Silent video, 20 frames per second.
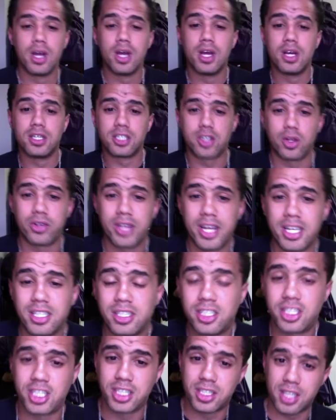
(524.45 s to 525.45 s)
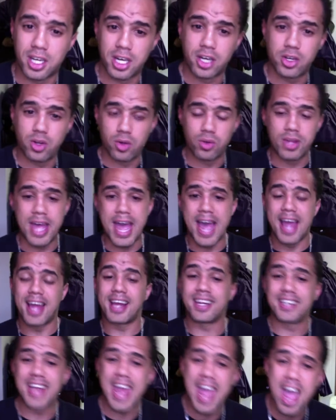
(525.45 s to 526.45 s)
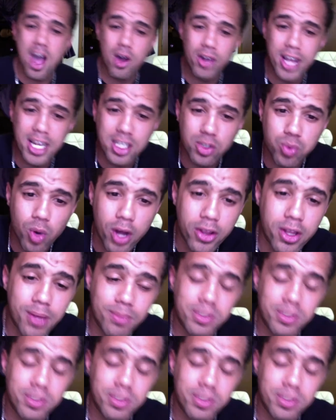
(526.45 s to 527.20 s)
So then she's going to do that, and now, guess what?